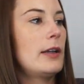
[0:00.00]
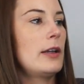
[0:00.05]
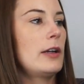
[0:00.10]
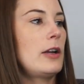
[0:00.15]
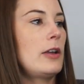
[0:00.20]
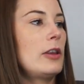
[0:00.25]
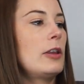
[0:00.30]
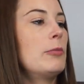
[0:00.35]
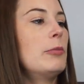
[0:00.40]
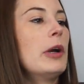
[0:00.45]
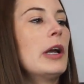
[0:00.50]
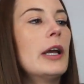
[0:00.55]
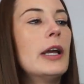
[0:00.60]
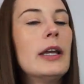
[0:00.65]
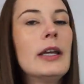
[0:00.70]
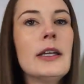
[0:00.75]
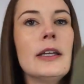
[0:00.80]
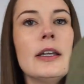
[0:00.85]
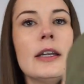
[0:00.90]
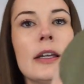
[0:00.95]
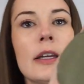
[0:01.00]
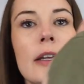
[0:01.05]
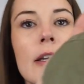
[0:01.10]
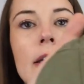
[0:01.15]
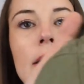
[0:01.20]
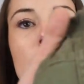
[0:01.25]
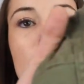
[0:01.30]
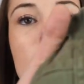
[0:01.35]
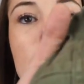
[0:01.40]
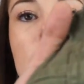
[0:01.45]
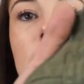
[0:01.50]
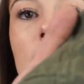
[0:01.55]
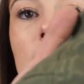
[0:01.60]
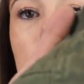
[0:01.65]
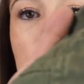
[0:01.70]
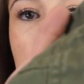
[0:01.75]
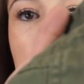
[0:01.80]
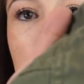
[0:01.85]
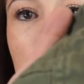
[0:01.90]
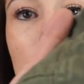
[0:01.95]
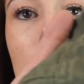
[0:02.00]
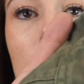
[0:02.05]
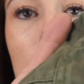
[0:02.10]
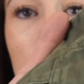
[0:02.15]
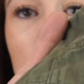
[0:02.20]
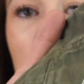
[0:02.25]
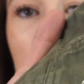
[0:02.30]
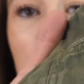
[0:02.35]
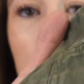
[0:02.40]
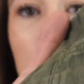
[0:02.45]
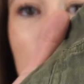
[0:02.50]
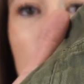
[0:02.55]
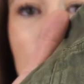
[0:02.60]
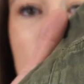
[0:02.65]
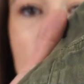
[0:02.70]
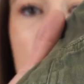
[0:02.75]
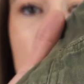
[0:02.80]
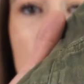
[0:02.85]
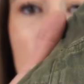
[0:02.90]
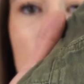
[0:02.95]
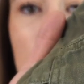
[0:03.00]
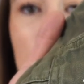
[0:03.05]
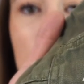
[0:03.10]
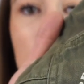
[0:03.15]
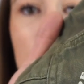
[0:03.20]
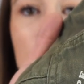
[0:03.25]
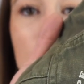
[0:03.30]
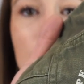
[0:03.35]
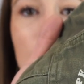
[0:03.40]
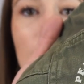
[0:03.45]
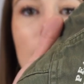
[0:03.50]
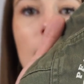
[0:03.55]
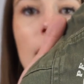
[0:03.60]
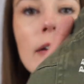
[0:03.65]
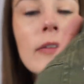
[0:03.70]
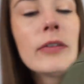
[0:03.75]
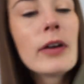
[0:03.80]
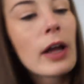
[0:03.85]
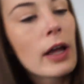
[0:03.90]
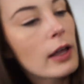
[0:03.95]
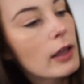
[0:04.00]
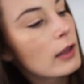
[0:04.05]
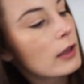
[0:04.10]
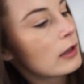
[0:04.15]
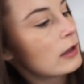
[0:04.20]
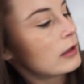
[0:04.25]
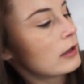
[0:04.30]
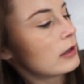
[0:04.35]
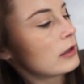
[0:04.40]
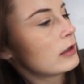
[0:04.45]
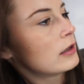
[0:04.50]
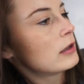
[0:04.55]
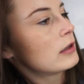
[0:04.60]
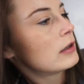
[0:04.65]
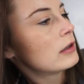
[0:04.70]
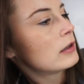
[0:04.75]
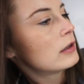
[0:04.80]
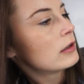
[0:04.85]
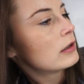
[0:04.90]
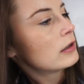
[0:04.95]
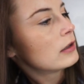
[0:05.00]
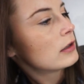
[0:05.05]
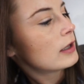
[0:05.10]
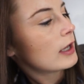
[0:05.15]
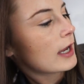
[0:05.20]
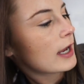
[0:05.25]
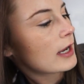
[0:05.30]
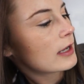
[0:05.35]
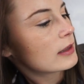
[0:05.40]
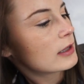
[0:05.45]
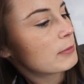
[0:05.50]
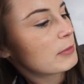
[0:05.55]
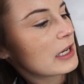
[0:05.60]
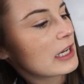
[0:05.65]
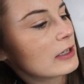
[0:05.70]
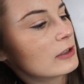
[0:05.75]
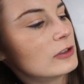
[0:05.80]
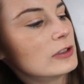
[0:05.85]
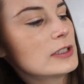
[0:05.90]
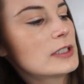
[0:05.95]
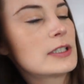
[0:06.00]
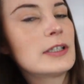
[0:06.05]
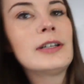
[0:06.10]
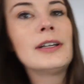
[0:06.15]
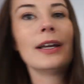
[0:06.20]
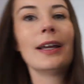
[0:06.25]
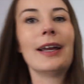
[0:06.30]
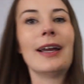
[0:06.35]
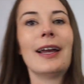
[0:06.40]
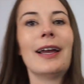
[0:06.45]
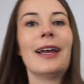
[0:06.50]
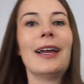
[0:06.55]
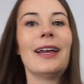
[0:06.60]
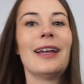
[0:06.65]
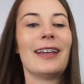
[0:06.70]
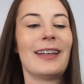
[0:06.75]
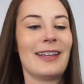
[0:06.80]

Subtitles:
and on the butt it says peace, love, and the Beatles. I